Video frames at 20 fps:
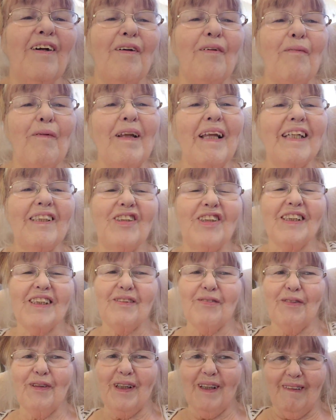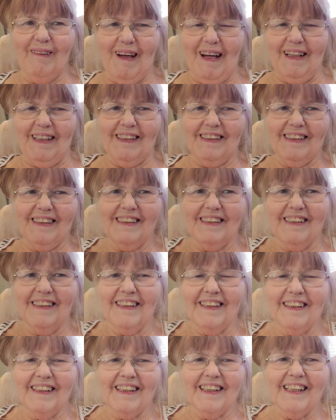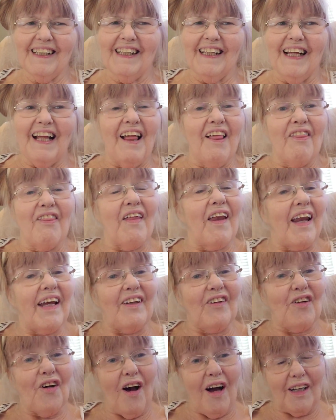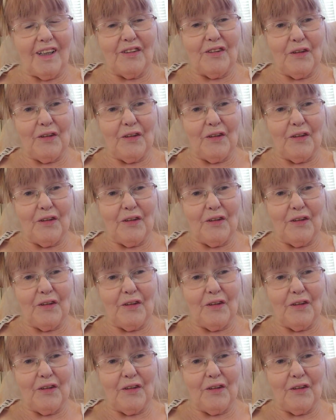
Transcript: Well, I just realized that I talked